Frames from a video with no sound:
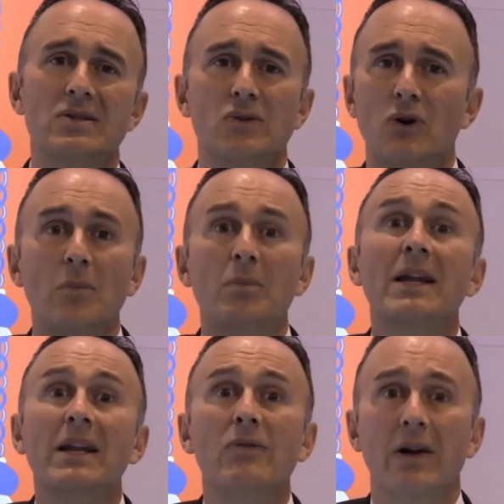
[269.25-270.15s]
to
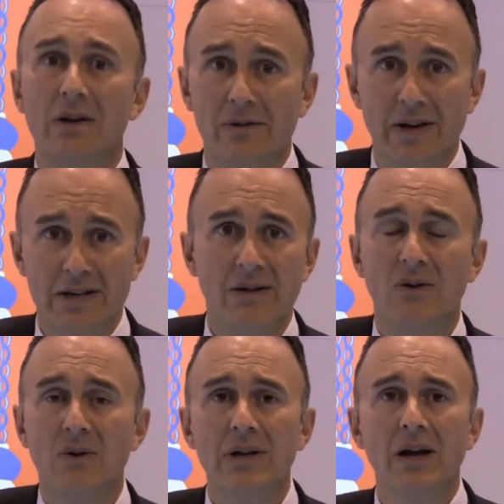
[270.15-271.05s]
completely regularize the
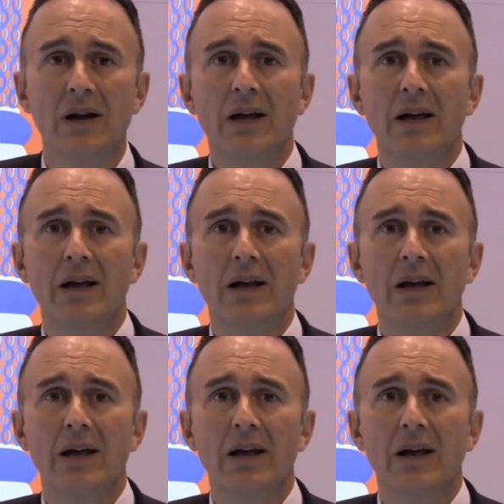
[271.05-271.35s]
cornea.